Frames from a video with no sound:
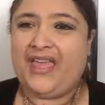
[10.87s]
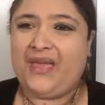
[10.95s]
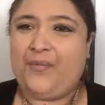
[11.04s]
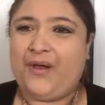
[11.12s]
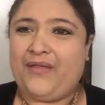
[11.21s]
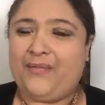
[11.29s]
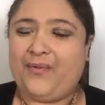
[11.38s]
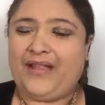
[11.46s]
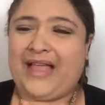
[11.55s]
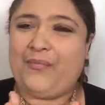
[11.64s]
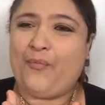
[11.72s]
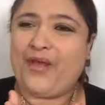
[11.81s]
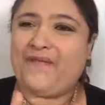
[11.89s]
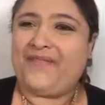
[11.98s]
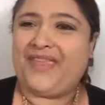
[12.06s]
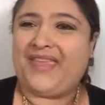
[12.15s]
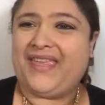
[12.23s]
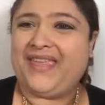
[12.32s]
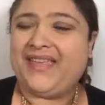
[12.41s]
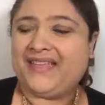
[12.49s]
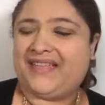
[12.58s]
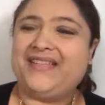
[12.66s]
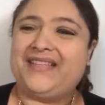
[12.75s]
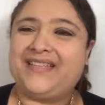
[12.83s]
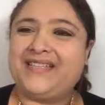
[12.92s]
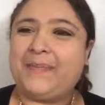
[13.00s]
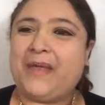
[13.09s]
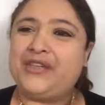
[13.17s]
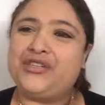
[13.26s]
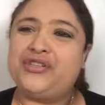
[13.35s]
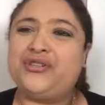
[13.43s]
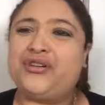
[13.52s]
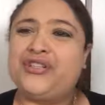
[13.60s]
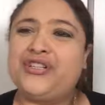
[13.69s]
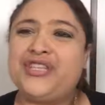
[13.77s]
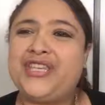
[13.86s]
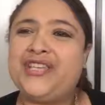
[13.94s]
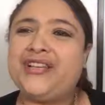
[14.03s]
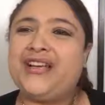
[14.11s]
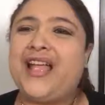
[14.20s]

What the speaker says: I'm one of the Spanish instructors here